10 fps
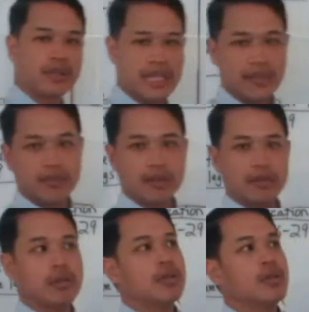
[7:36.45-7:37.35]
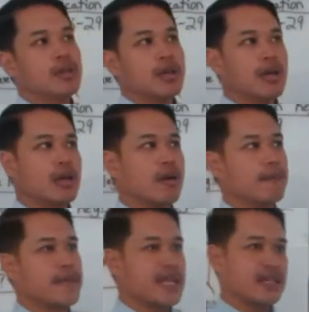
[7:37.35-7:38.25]
Okay, so
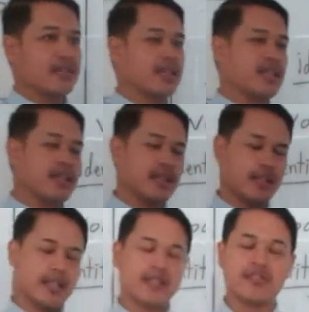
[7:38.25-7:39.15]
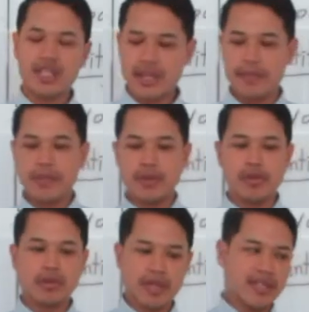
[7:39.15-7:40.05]
in
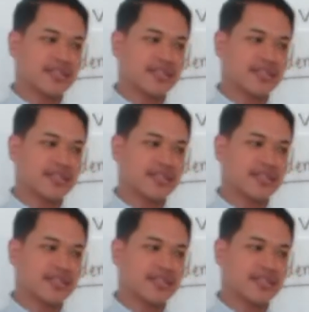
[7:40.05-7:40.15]
example,